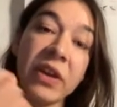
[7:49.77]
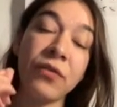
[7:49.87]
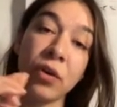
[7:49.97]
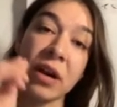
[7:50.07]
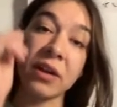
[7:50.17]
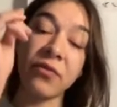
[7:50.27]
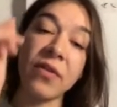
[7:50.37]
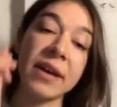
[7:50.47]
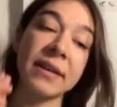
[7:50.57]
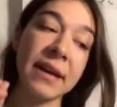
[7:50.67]
if you can't
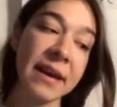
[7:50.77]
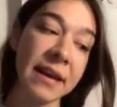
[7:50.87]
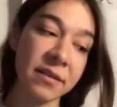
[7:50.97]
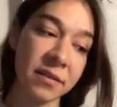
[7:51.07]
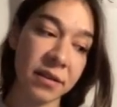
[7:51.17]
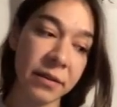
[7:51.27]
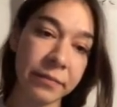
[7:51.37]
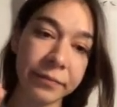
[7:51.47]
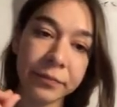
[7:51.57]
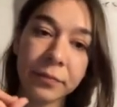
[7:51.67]
find that answer.